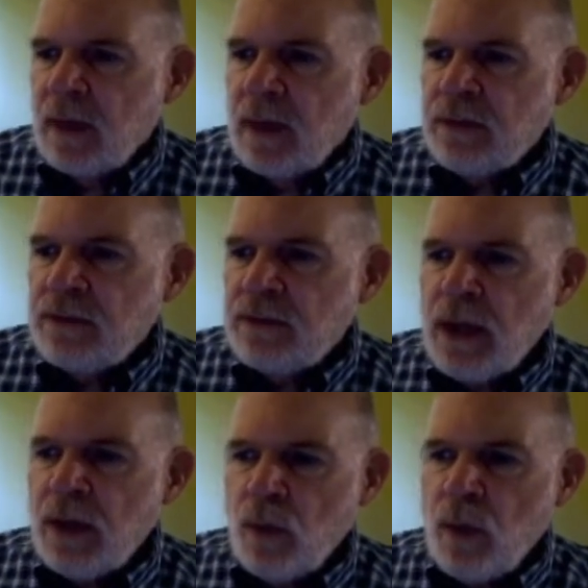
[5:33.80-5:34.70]
Is it
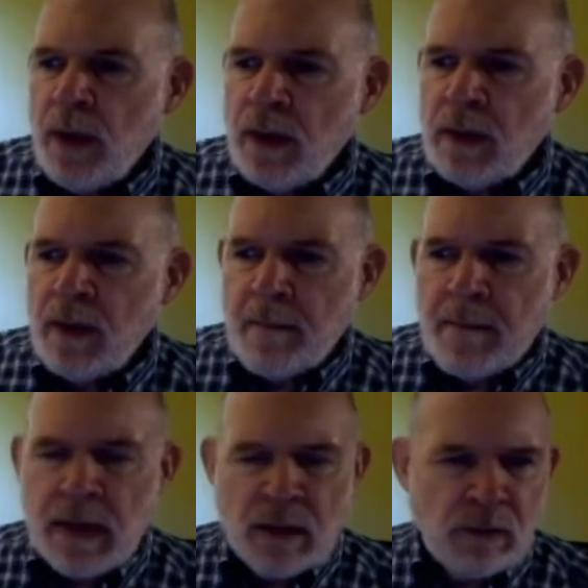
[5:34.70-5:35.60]
okay to wear
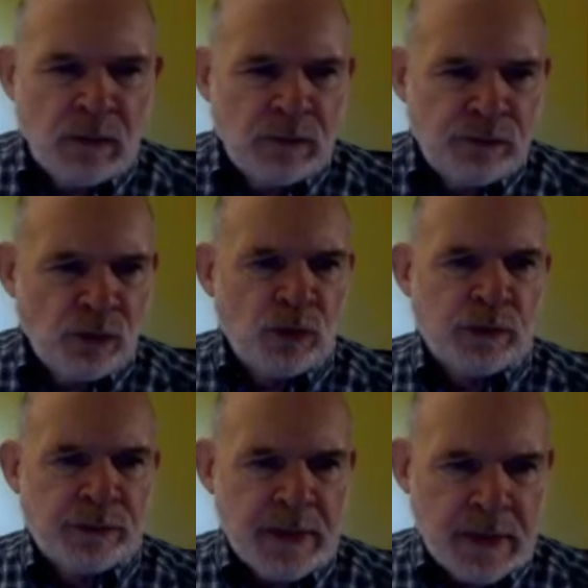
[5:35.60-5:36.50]
metal
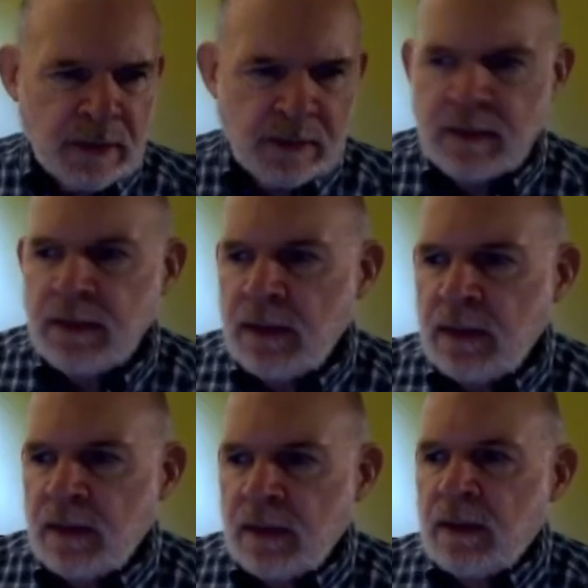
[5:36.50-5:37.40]
jewelry?
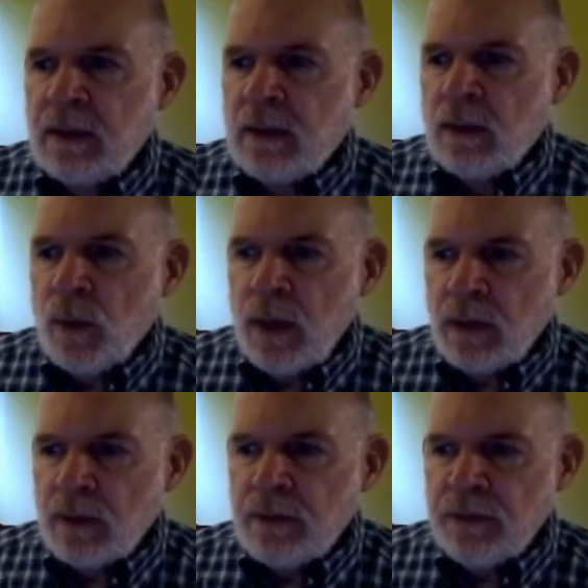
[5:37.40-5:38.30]

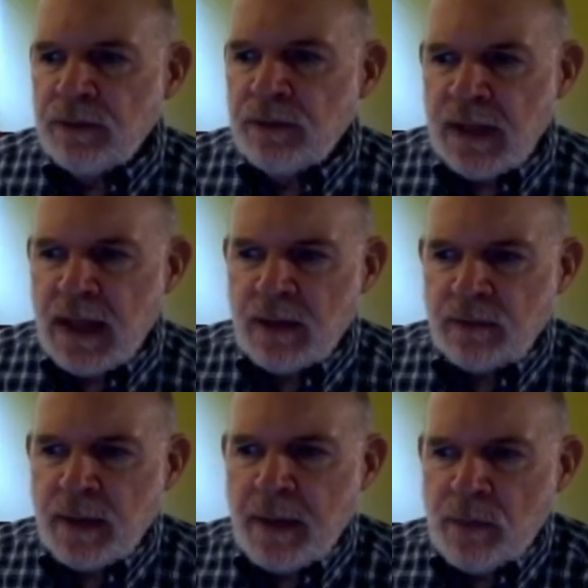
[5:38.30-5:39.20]
Well, this again
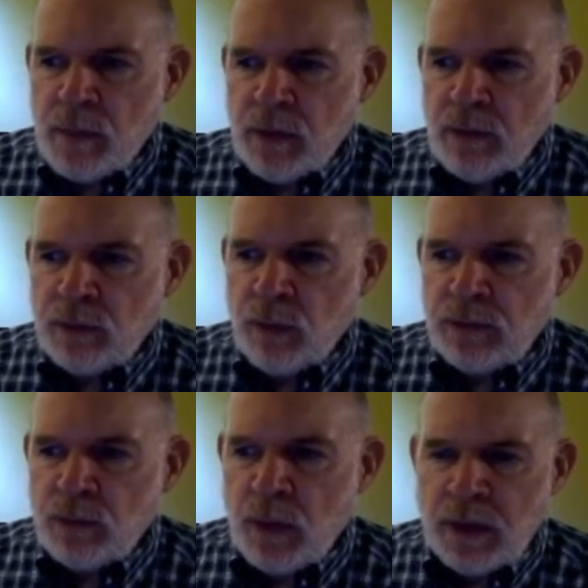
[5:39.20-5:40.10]
is probably one of those
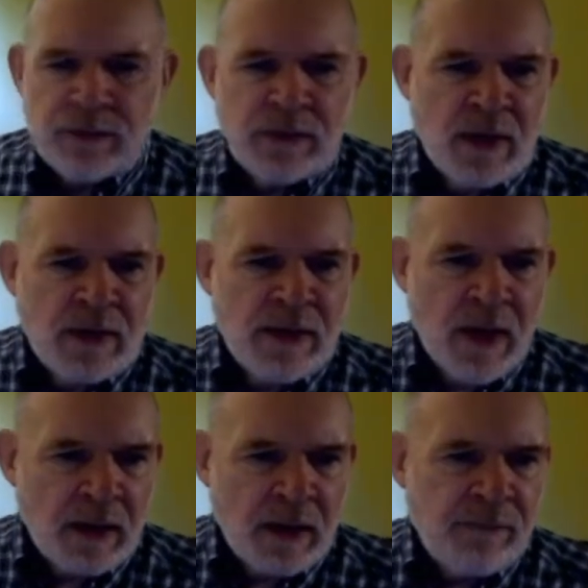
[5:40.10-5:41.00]
ones where it's
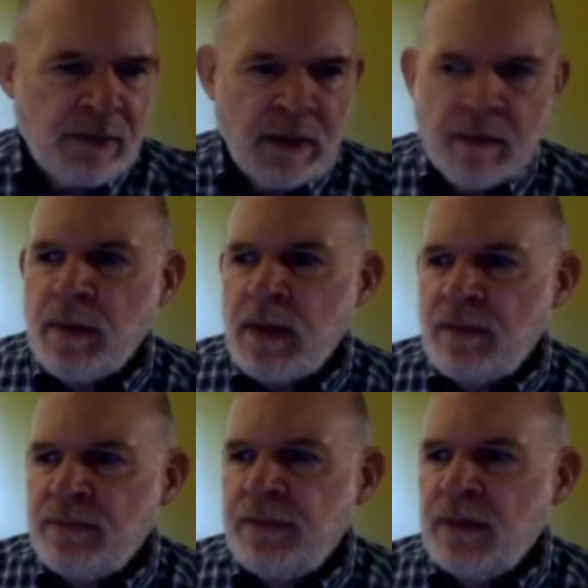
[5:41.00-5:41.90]
none of the
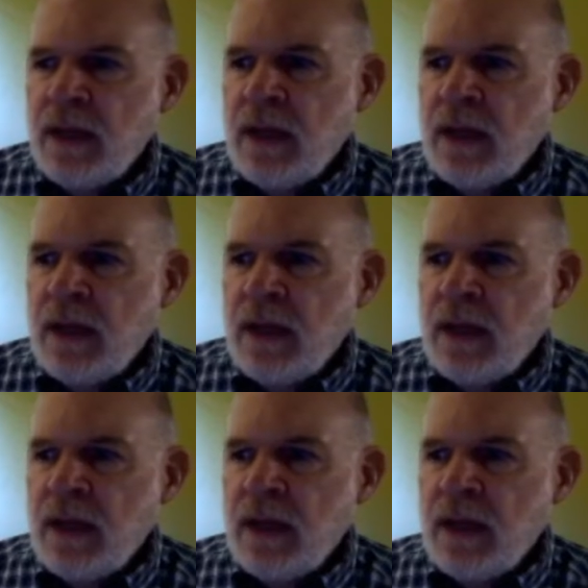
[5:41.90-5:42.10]
above.